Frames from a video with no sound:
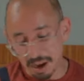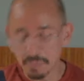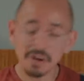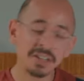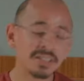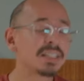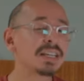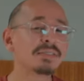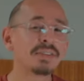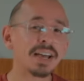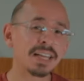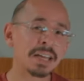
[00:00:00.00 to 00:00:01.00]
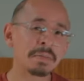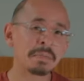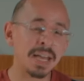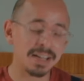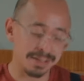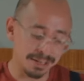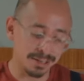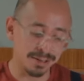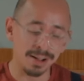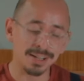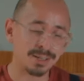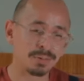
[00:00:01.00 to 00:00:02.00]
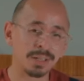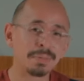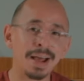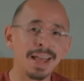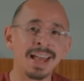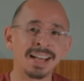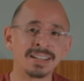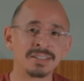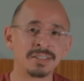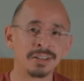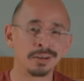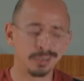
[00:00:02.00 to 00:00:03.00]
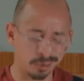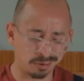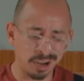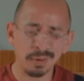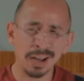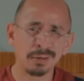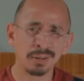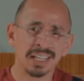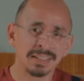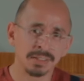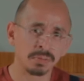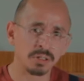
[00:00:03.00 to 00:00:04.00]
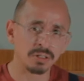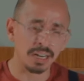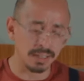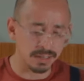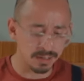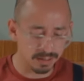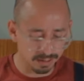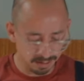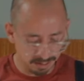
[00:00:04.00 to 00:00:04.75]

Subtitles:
I want to see if I can make this sauce with my hands. You know, it's a great way to relieve some stress.